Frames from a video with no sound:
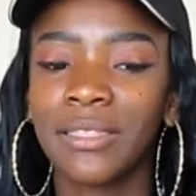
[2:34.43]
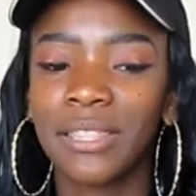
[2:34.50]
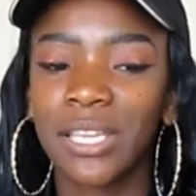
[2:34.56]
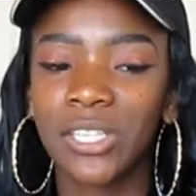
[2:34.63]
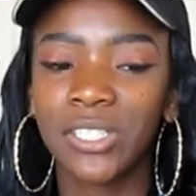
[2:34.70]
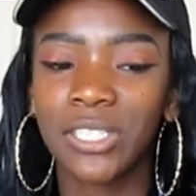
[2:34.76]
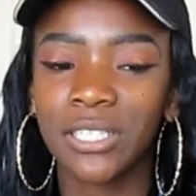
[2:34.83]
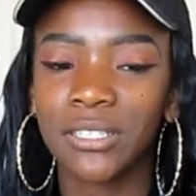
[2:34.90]

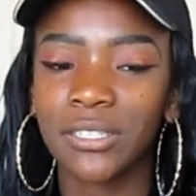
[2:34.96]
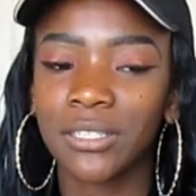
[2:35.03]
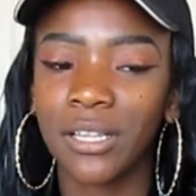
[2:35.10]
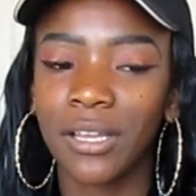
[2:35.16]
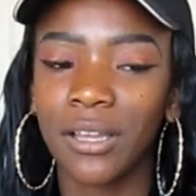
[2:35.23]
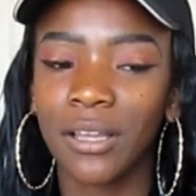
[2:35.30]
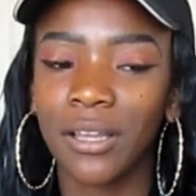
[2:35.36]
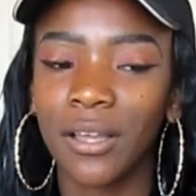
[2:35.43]
they're just
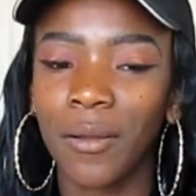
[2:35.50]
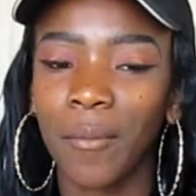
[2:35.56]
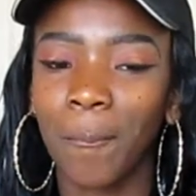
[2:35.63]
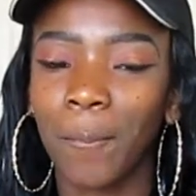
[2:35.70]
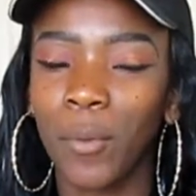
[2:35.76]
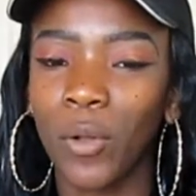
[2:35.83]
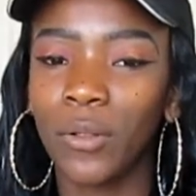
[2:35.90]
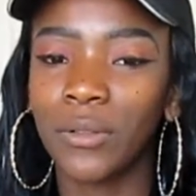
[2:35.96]

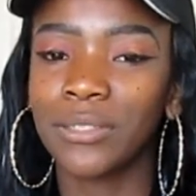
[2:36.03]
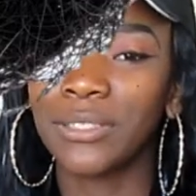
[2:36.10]
balls